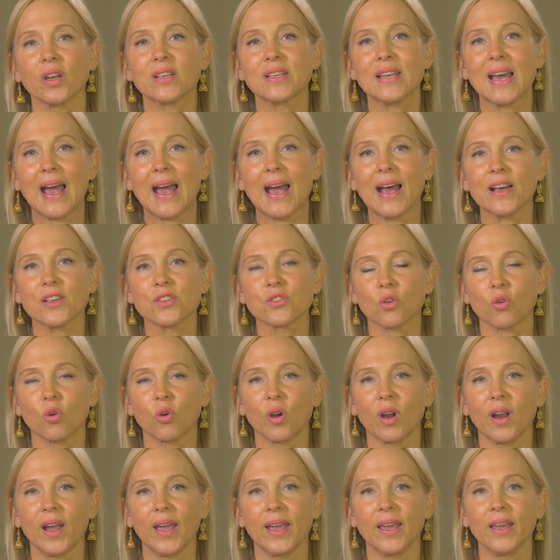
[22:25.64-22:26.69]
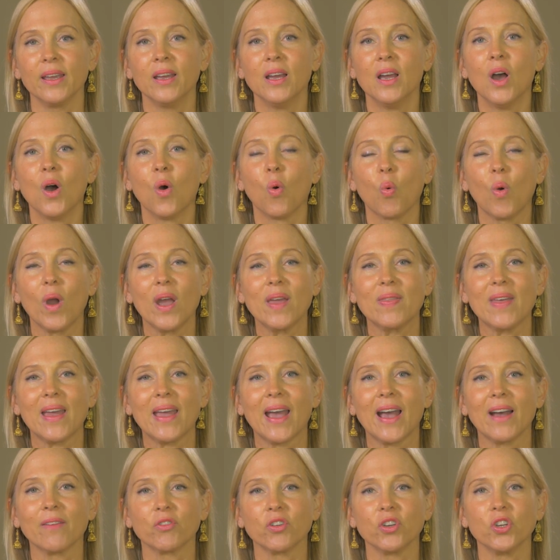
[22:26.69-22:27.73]
on a task or a way
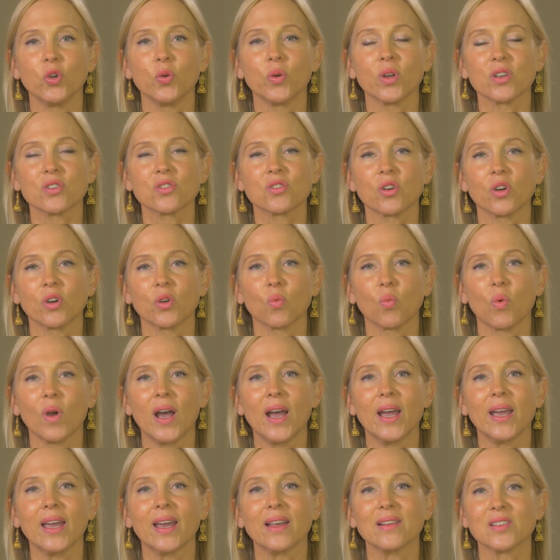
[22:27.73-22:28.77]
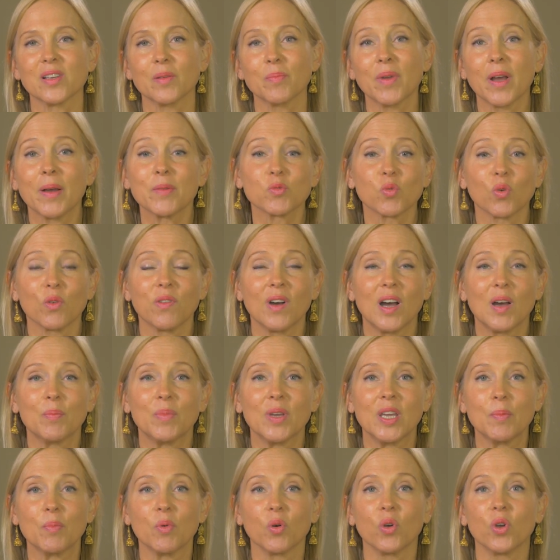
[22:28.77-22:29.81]
they have to do it a certain way, and sometimes we'll find
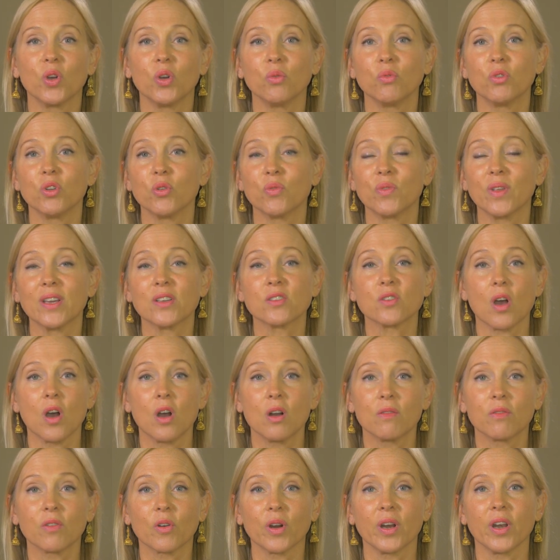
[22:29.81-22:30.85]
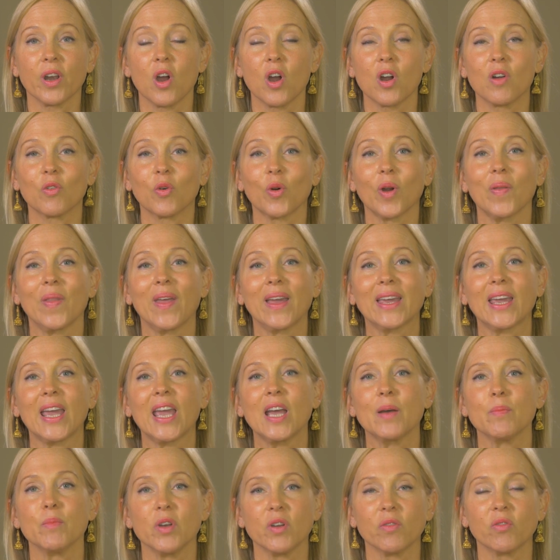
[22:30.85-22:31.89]
people who do things over and over and they
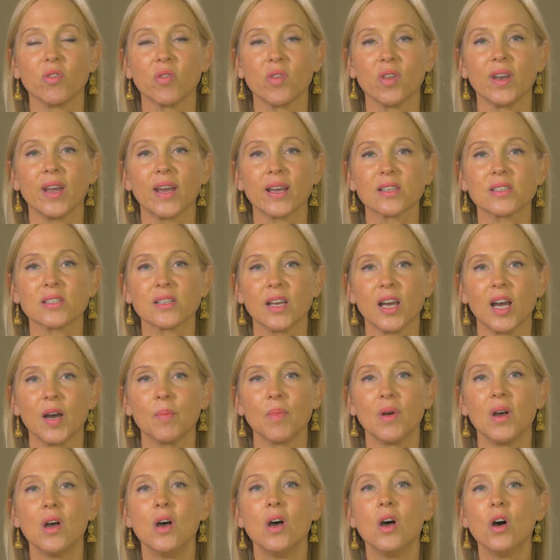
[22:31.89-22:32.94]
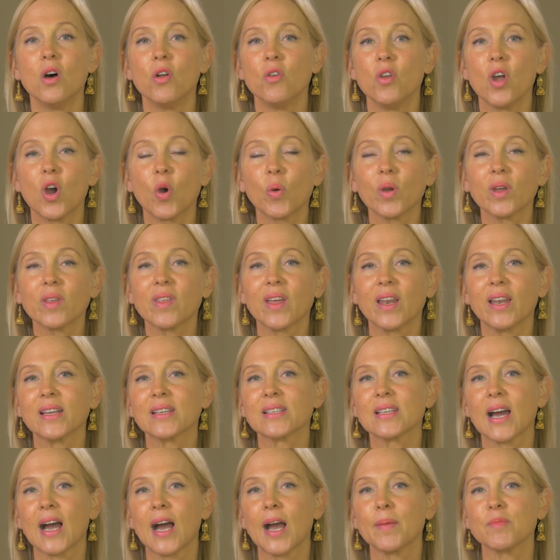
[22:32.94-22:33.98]
can't move to the next step. Knowing that
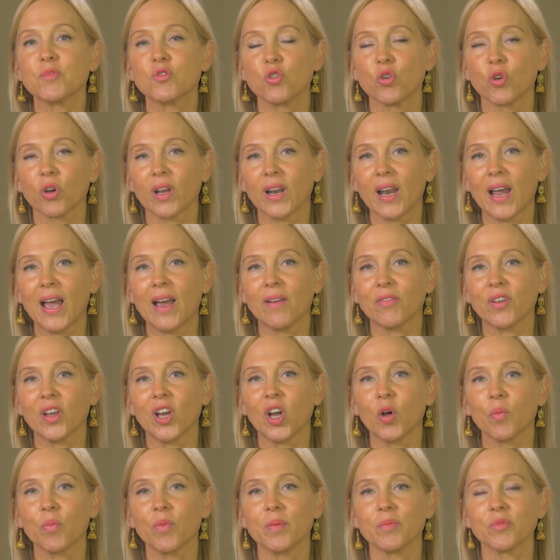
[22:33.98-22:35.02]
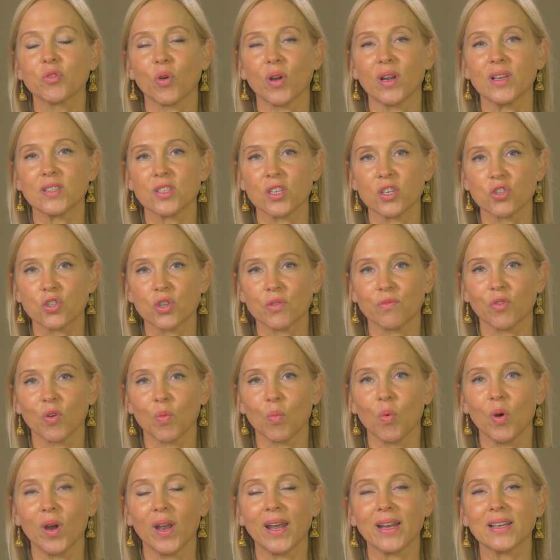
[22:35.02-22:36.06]
at times you're going to have to help them transition
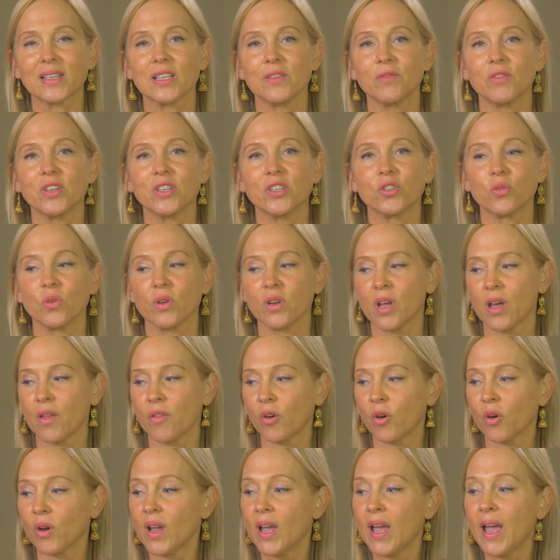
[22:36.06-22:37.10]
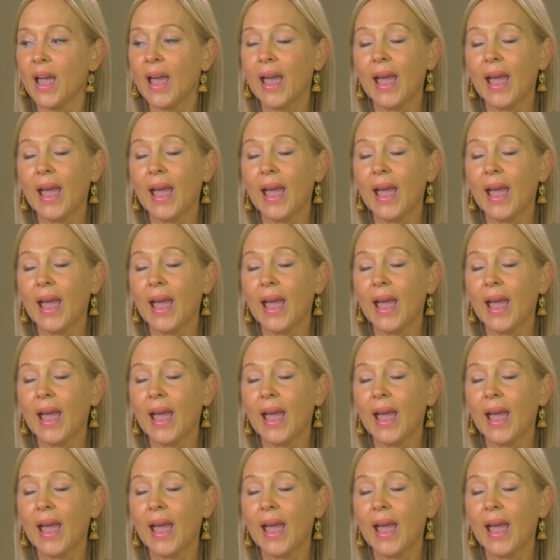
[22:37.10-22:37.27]
from one activity to another,